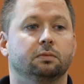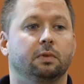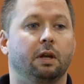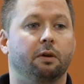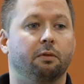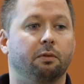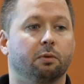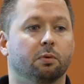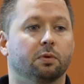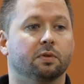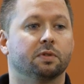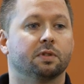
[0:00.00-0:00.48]

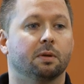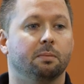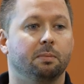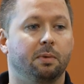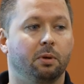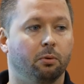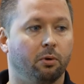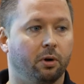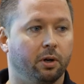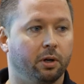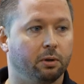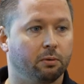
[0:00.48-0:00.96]
Everyone's gonna
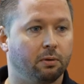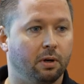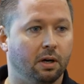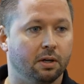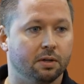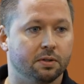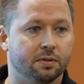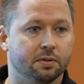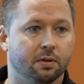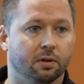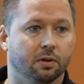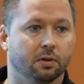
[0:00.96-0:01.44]
be running
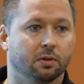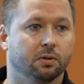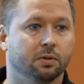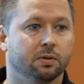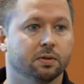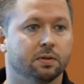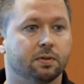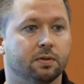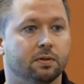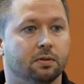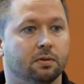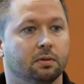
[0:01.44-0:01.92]
around in
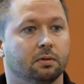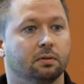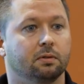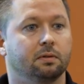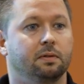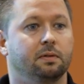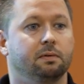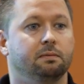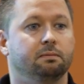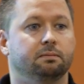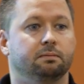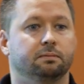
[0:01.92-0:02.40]
circles
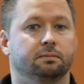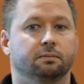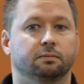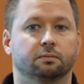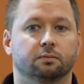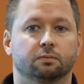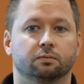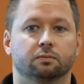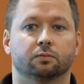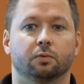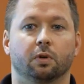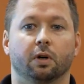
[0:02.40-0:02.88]

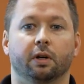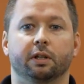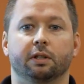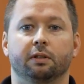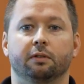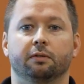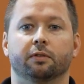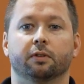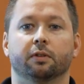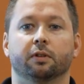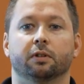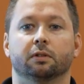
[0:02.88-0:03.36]

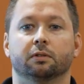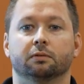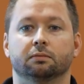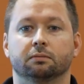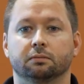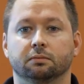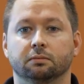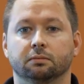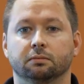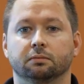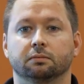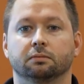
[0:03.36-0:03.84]
running for
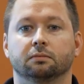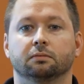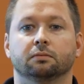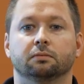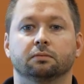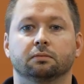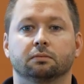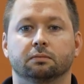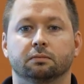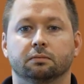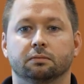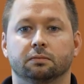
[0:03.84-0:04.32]

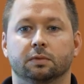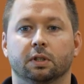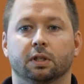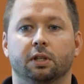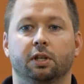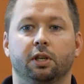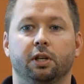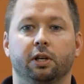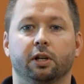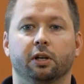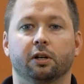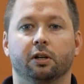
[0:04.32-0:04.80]
the
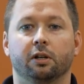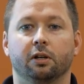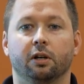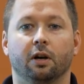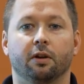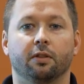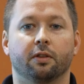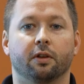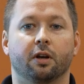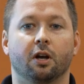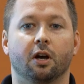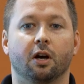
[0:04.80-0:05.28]
cure
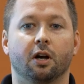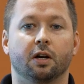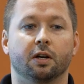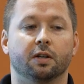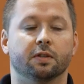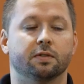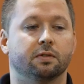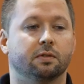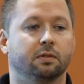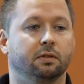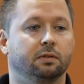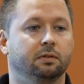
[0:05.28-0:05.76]
or the
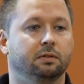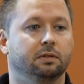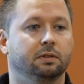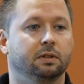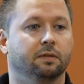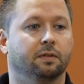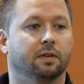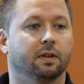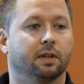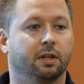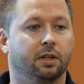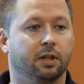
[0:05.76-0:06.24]
cause.
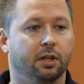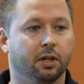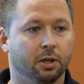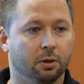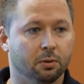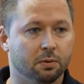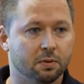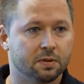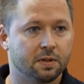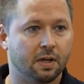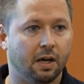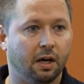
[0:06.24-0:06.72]
If the
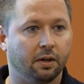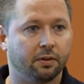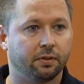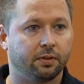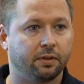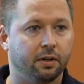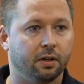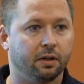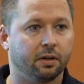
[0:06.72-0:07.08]
cure was out